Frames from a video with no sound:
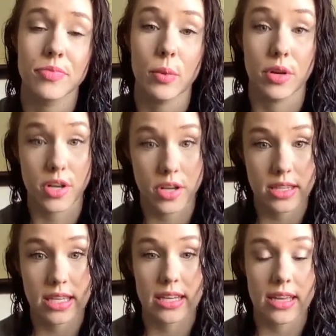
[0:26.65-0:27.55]
We're
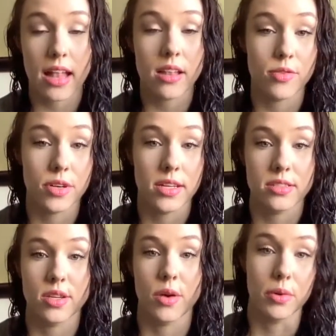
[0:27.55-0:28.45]
currently in California,
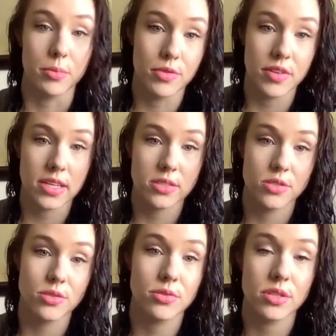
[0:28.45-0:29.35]
so we're moving
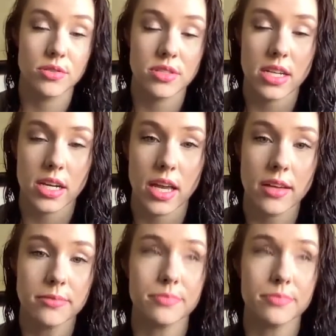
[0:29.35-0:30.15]
to the Houston area.